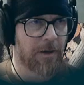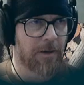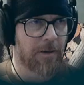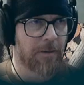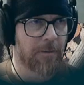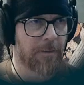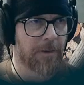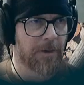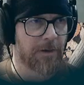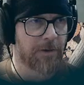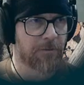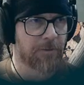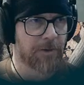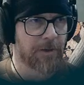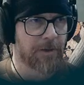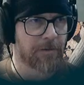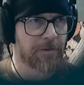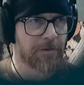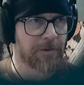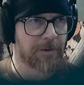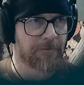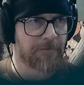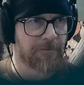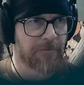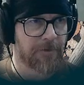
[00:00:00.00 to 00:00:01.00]
and read
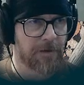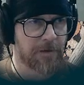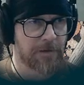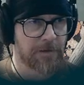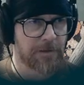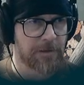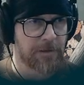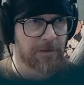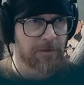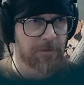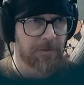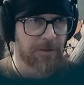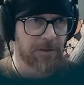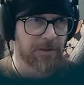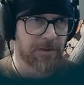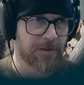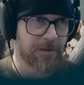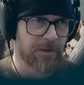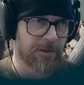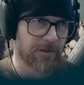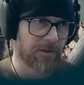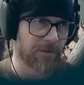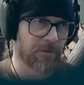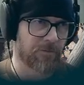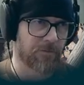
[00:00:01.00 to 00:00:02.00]
only false here means
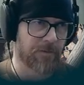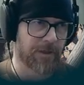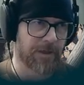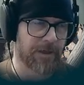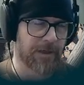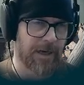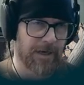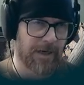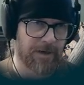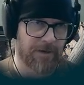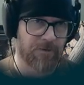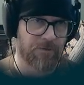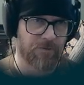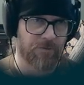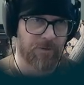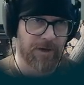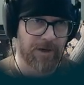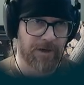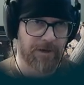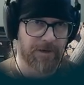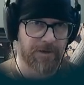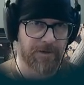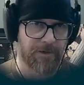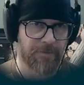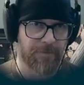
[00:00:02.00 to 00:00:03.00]
it can read and
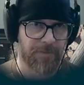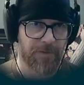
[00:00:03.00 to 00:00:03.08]
write.